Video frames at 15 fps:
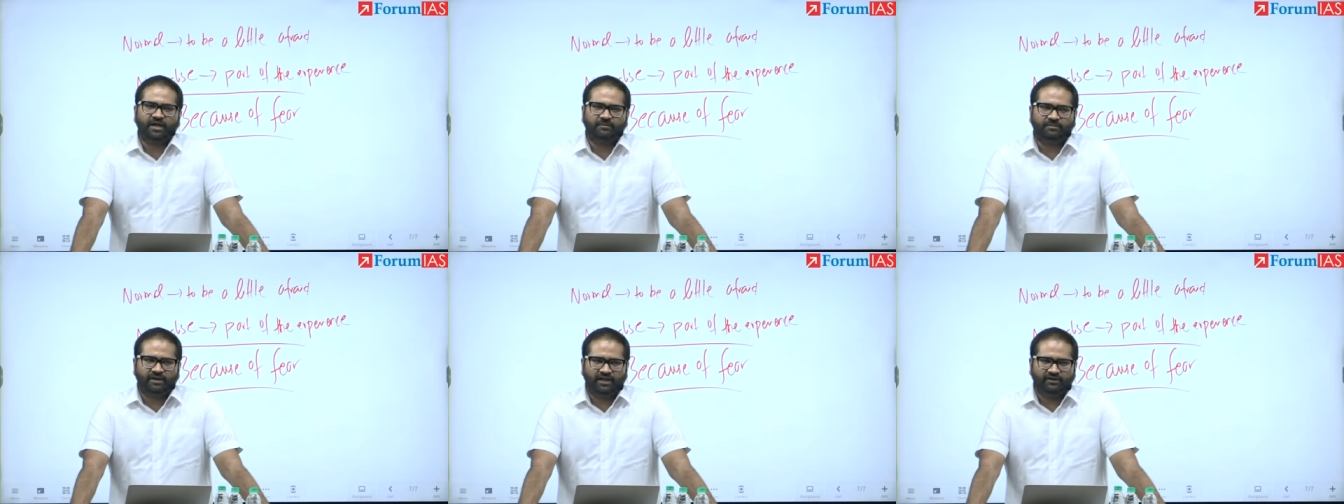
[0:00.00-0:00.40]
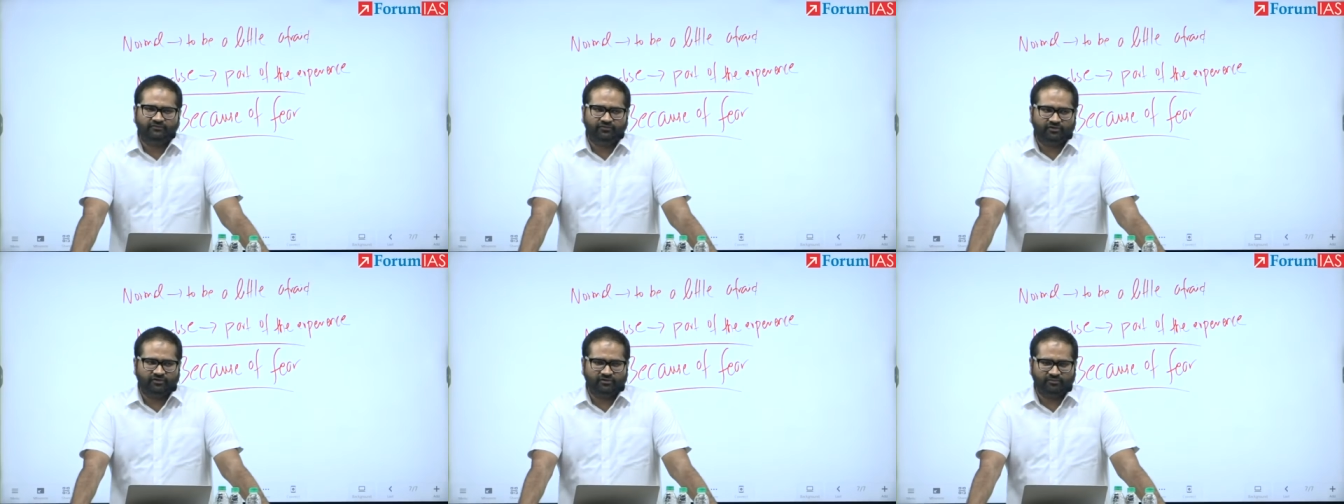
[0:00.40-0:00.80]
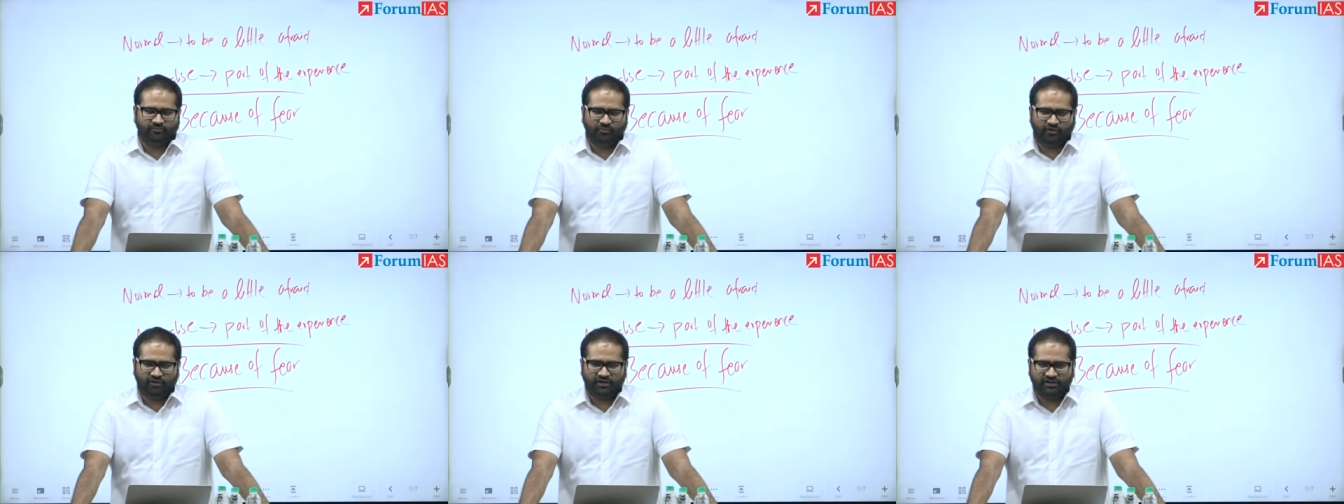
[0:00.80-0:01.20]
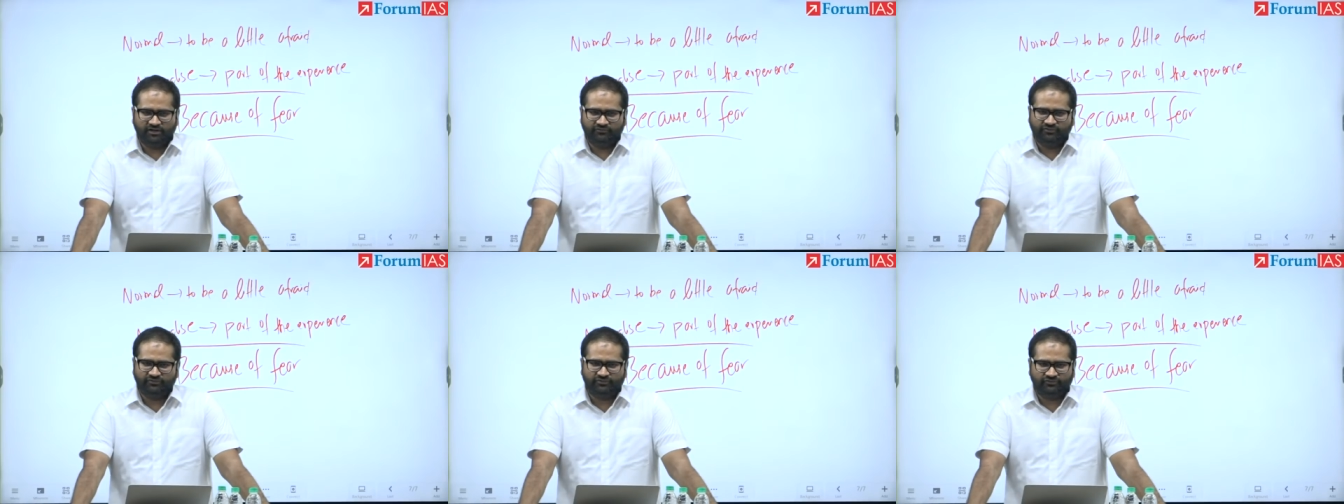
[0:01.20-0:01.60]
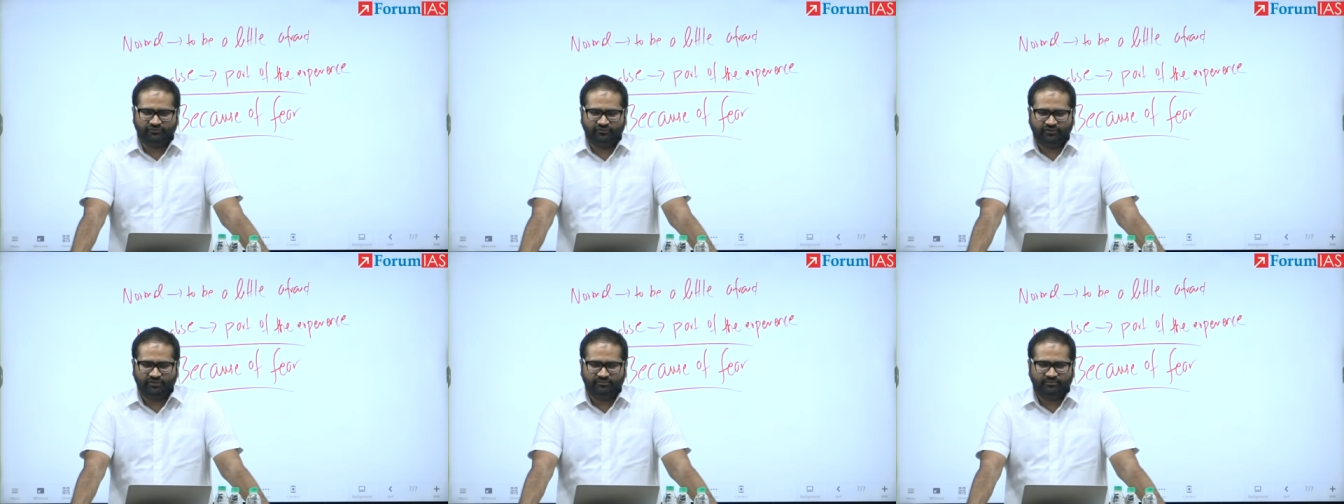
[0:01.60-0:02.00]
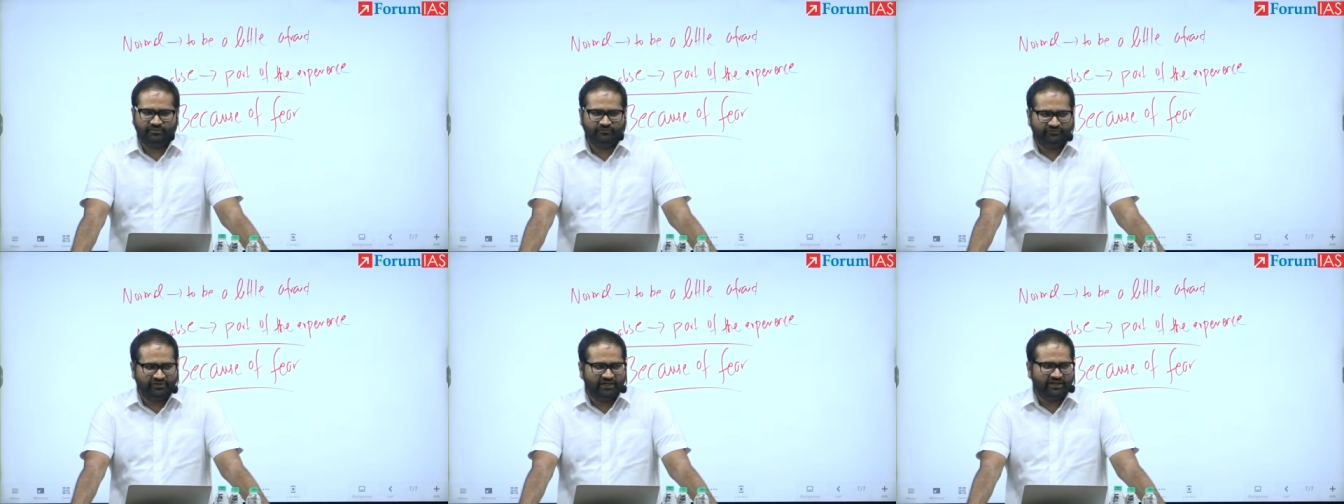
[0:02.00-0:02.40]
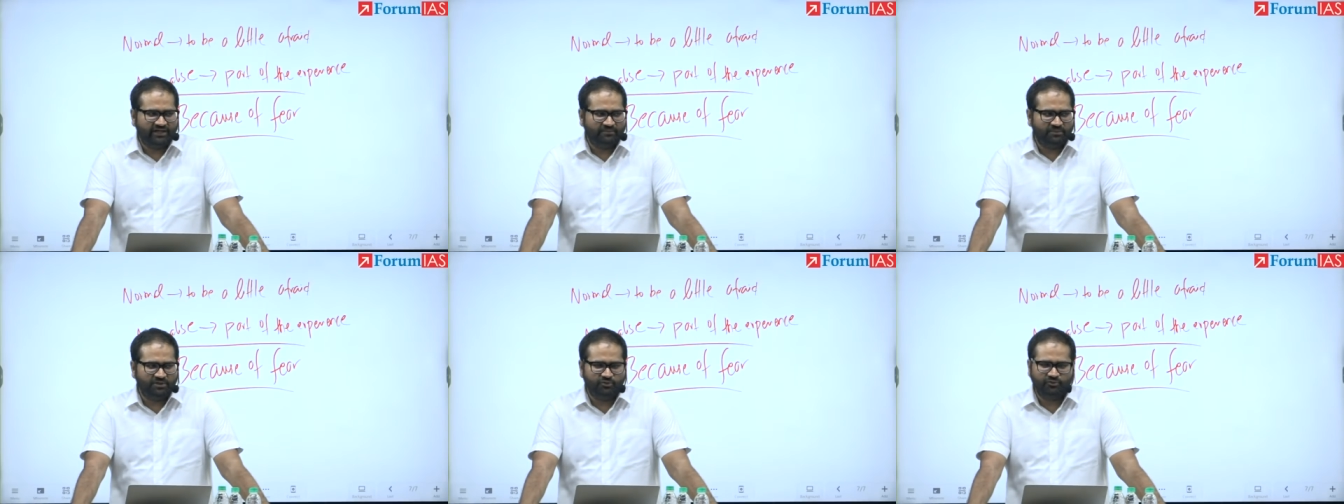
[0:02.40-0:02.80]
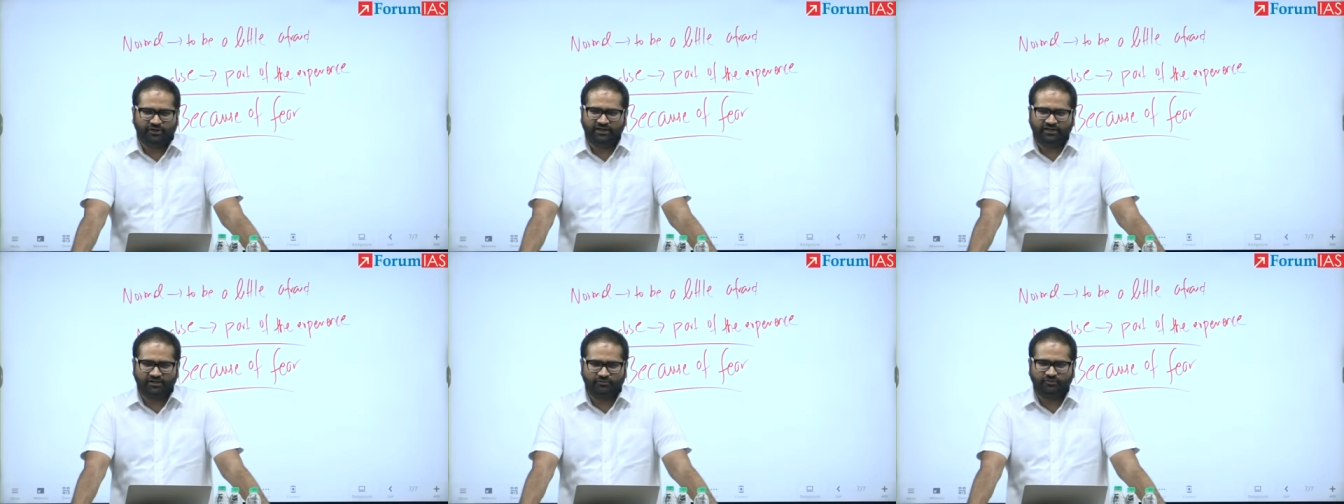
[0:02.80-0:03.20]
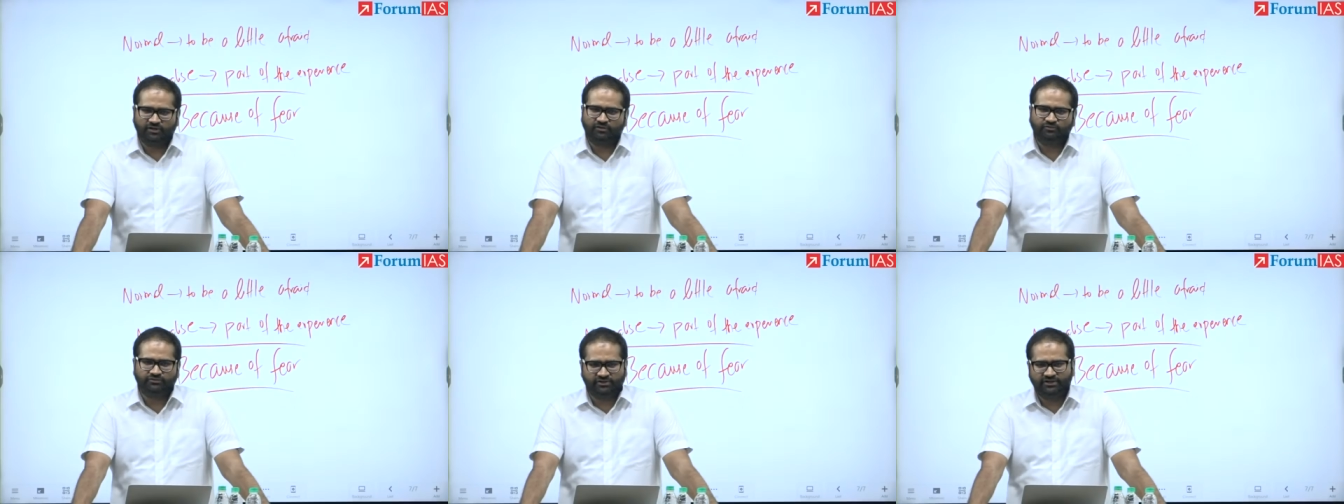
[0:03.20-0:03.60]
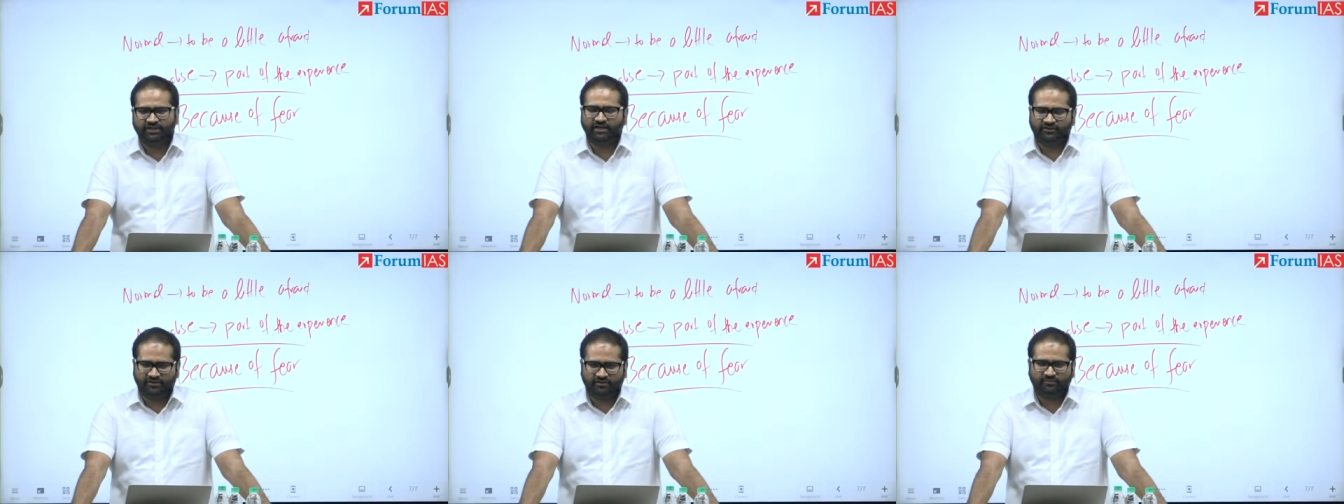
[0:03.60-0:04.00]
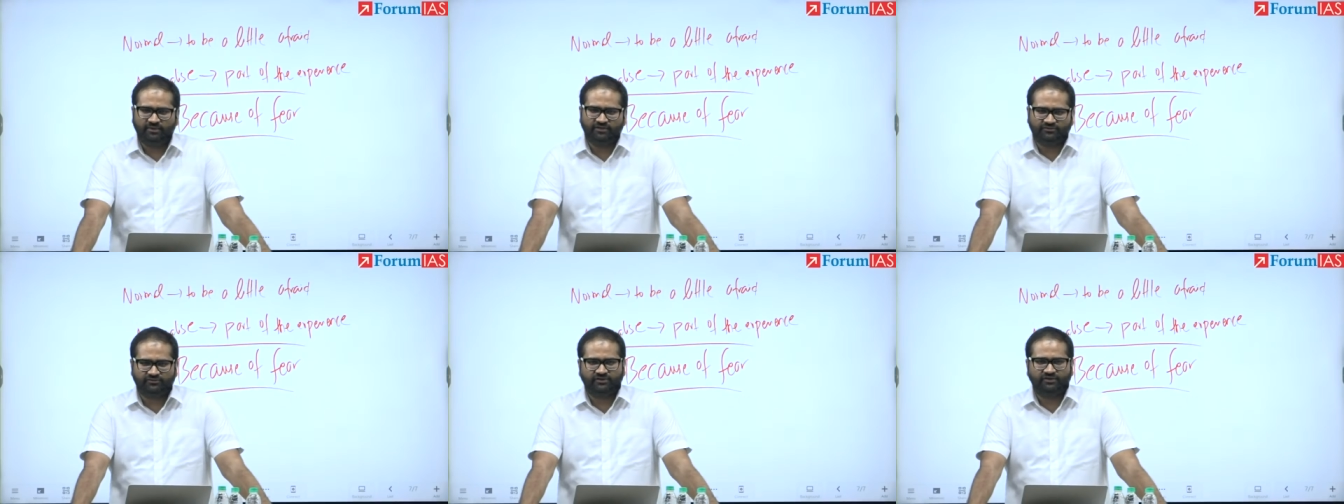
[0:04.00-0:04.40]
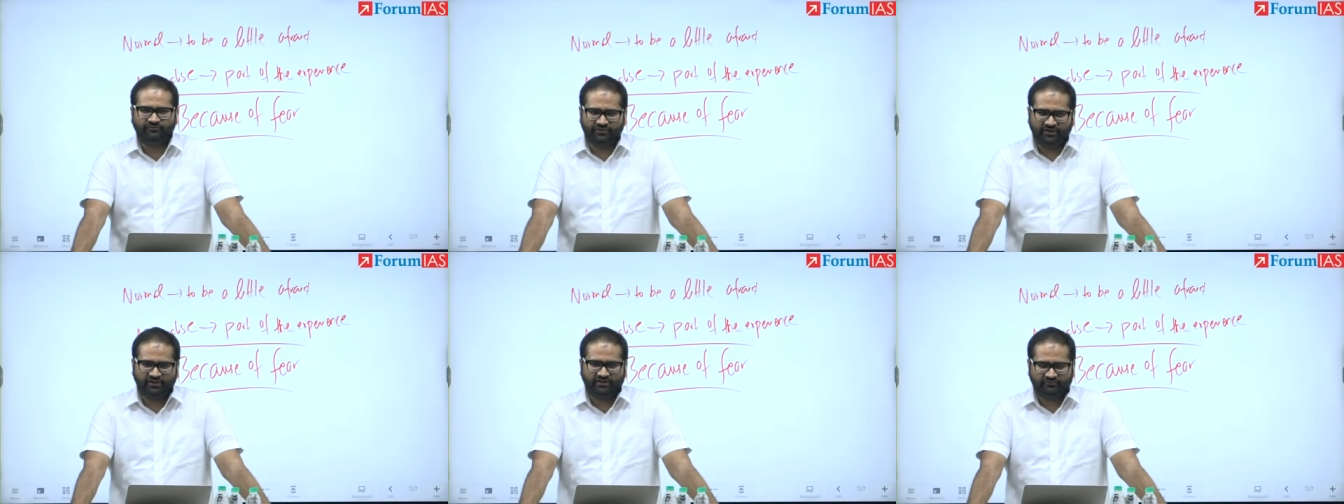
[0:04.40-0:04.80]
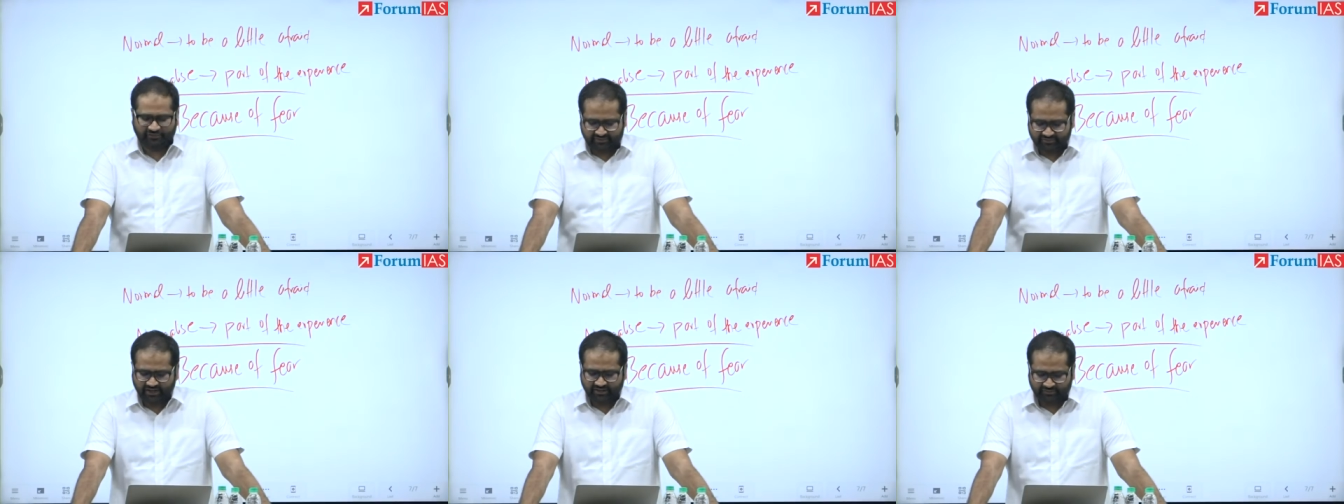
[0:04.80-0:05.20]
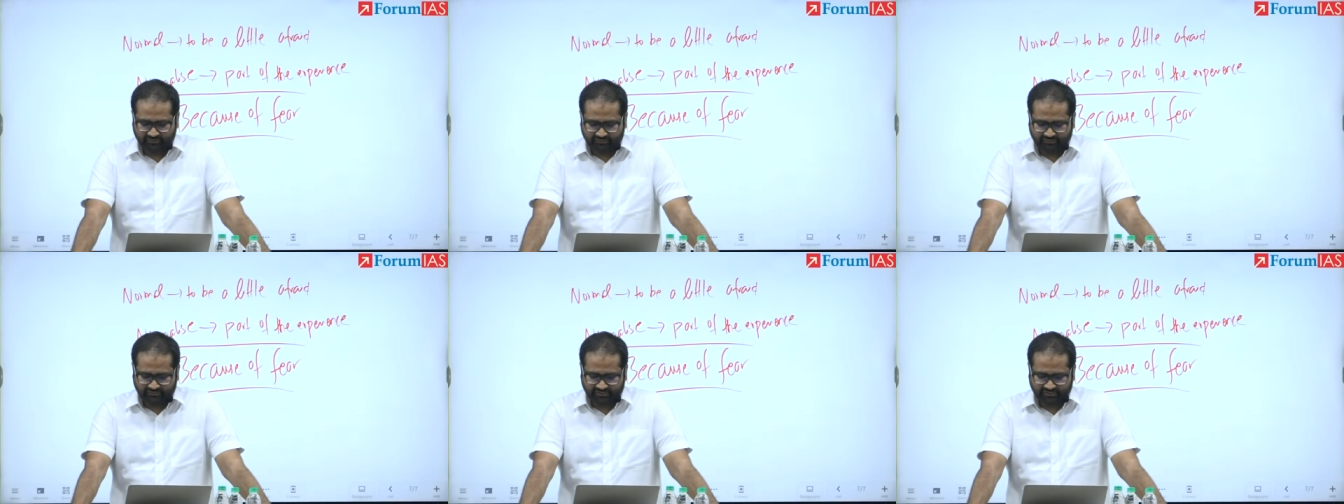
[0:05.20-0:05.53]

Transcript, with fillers: apply for mock interviews with Forum. We are able to cater to around 300 plus every year. We try to.